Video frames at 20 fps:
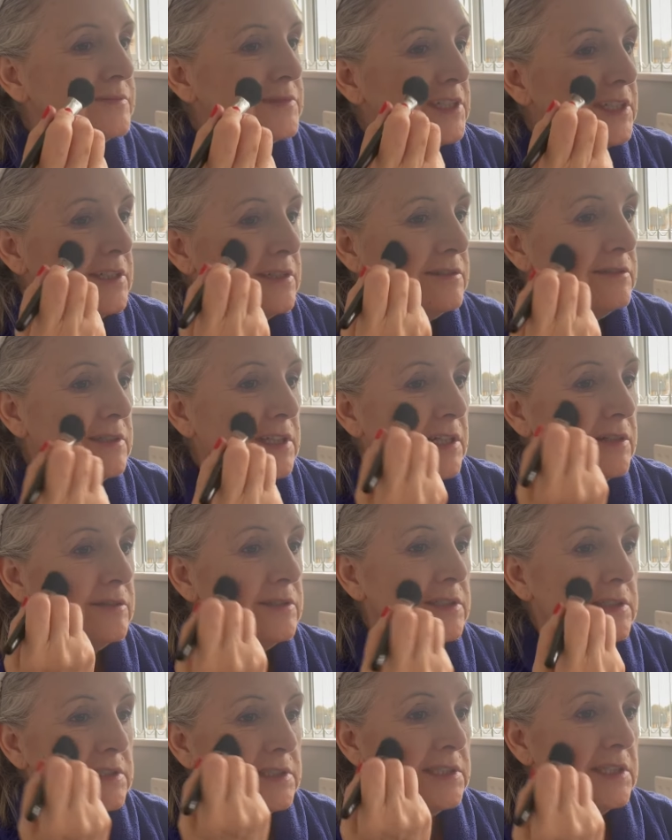and although
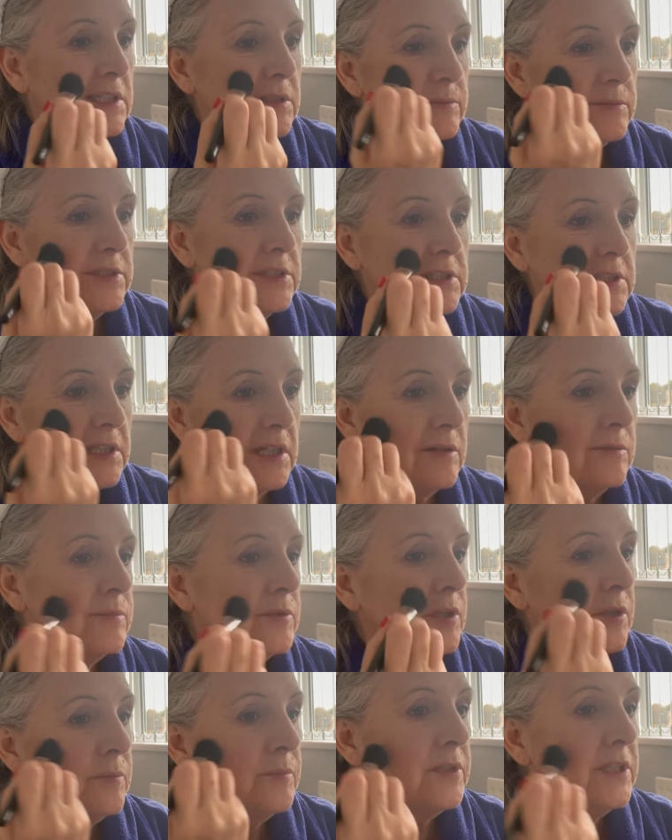it seems as though I'm
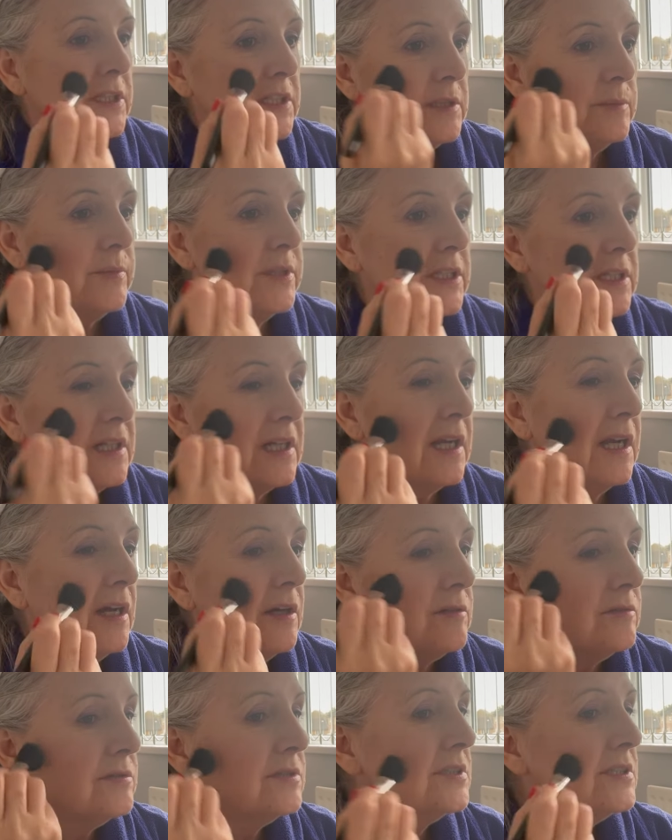coming in a bit
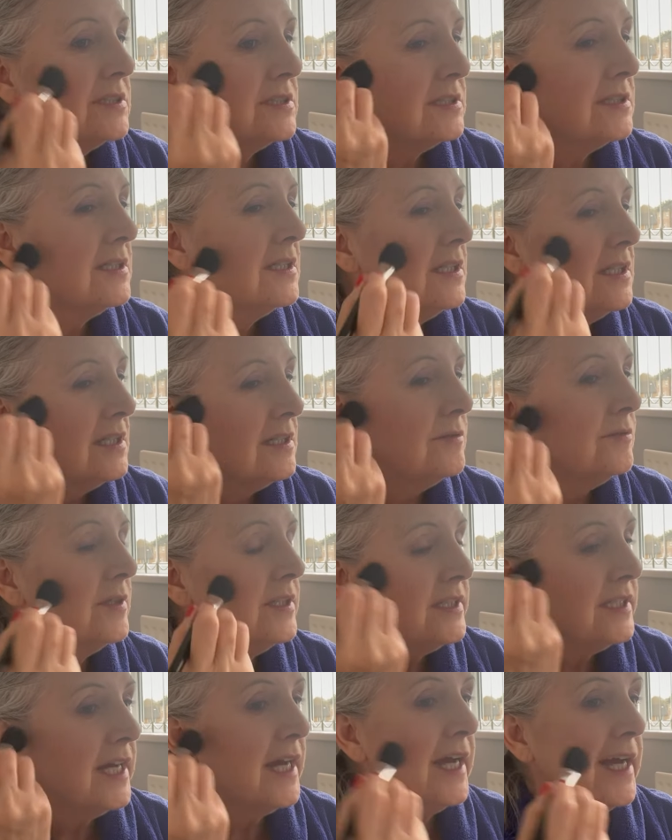close when
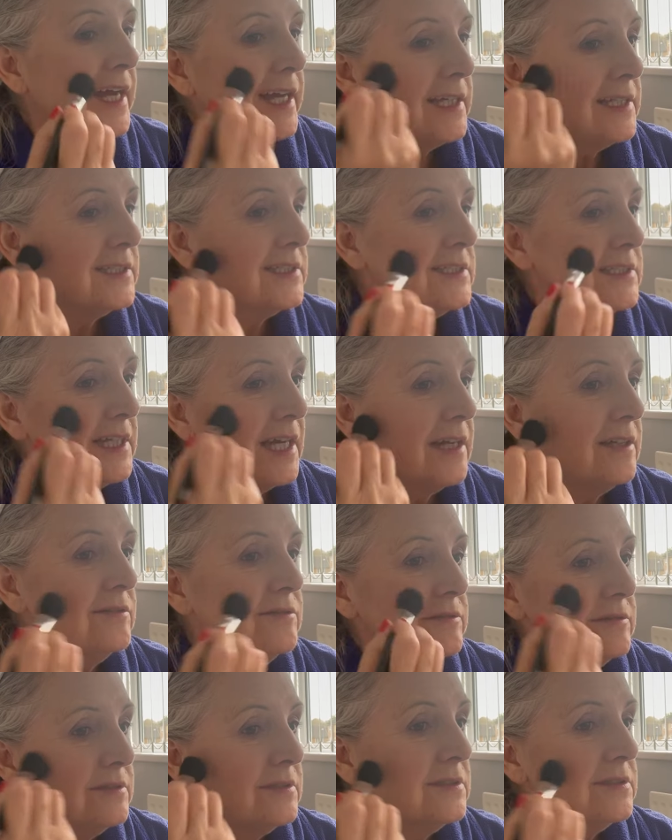your hair's
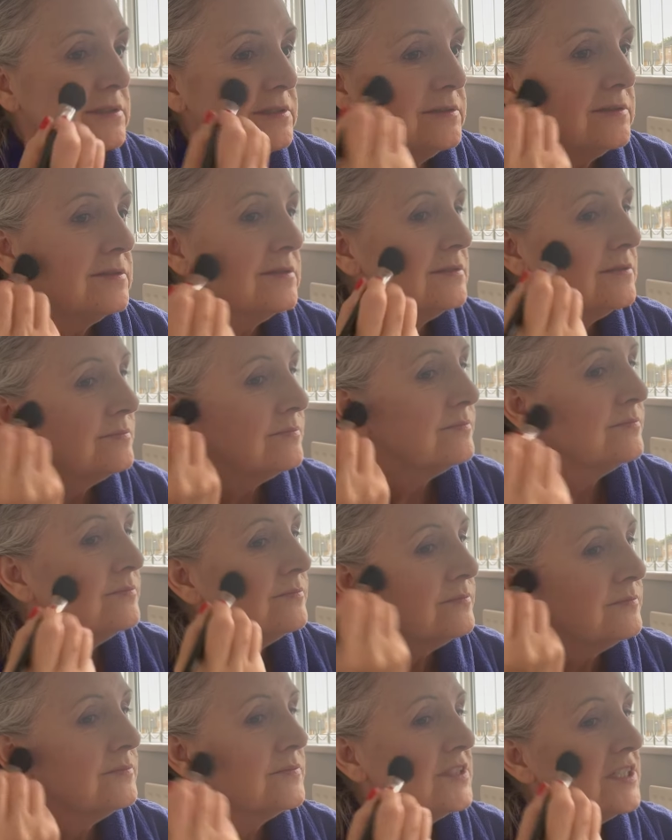down
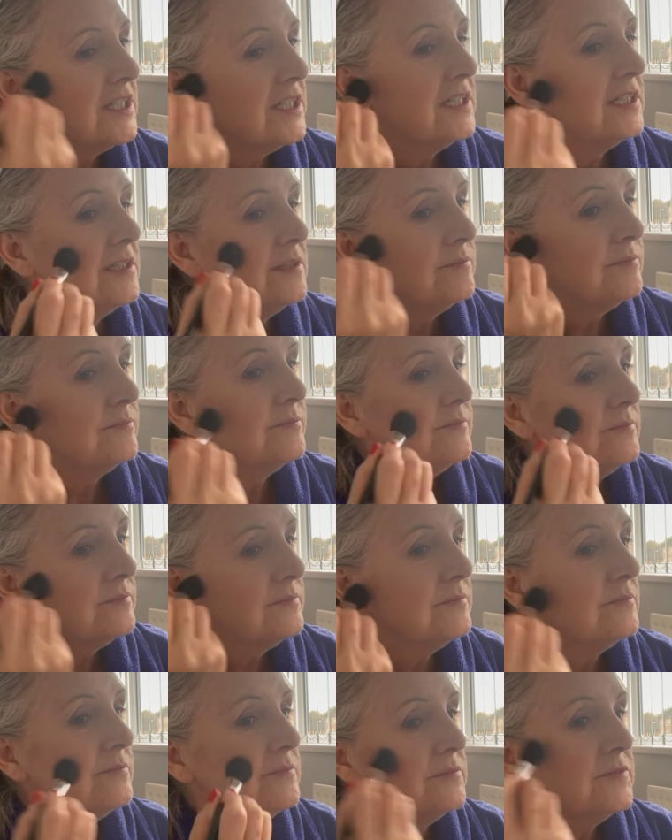um
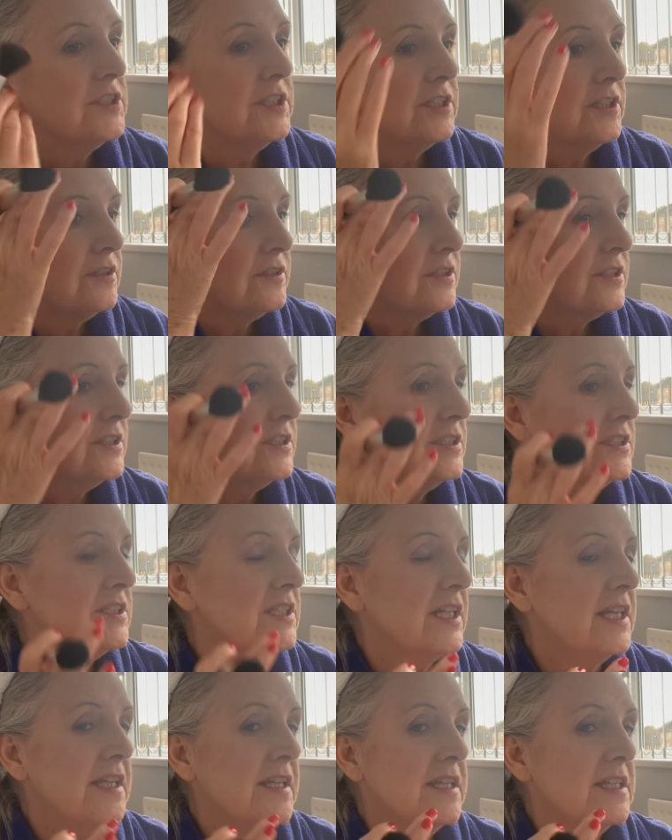you're not going to
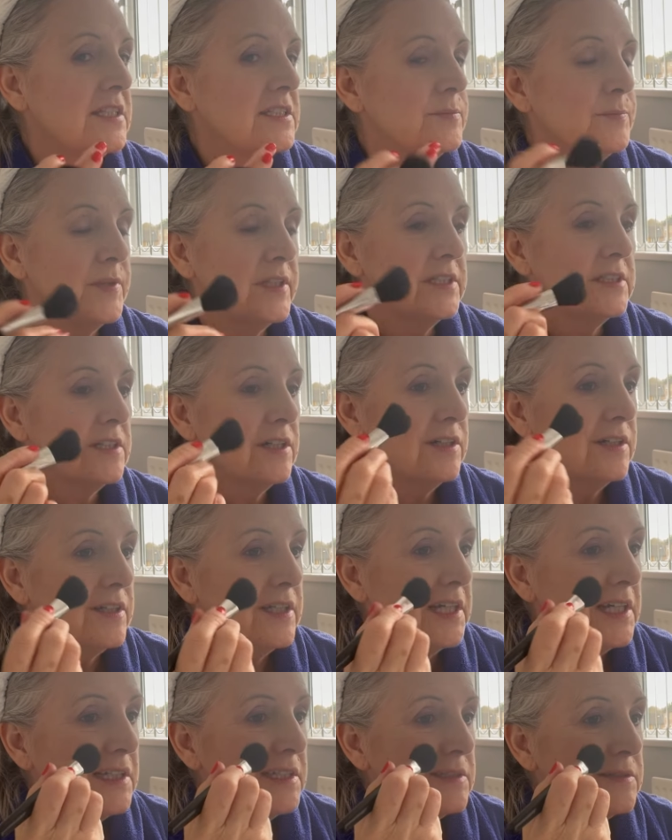see this bit are
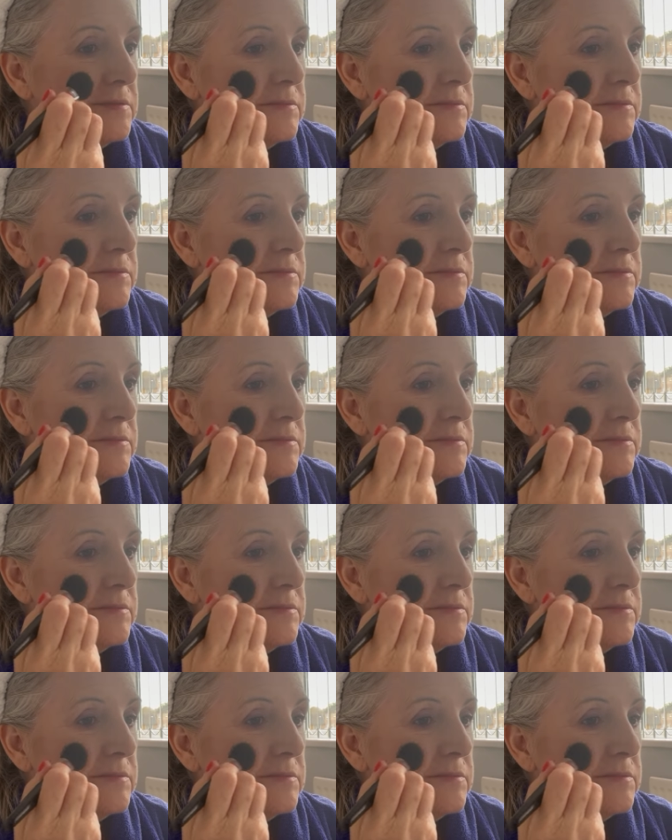you